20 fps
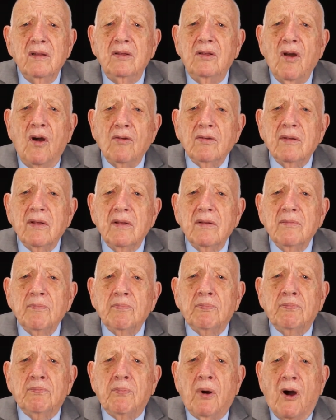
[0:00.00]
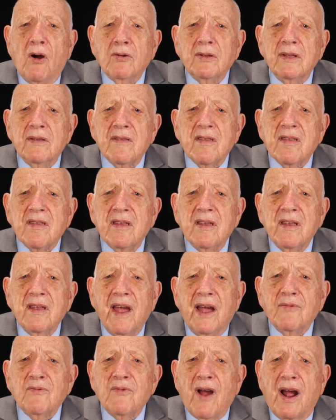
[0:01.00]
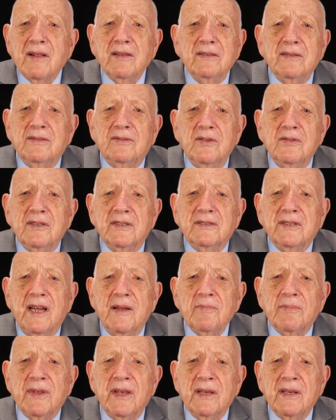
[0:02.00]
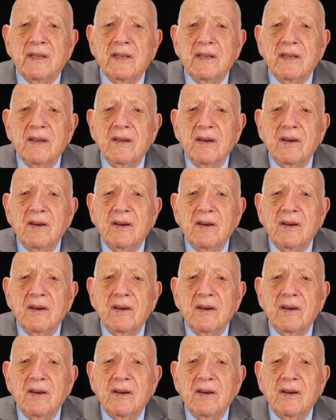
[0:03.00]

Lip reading: Don't poets and writers do the same thing?